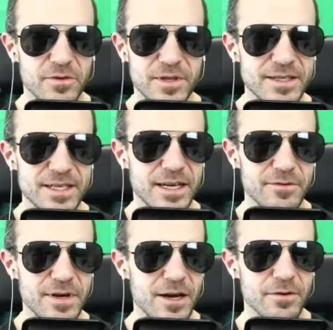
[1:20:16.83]
that's kind
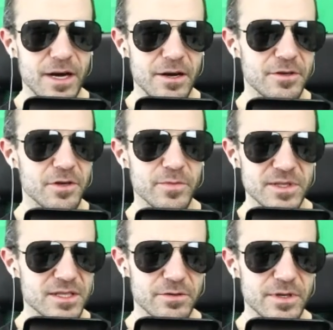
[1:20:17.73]
of how
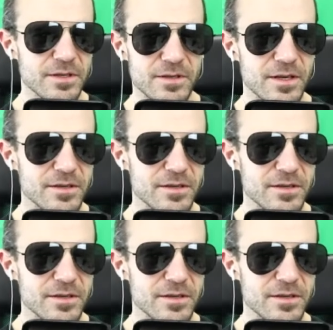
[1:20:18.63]
humans do it.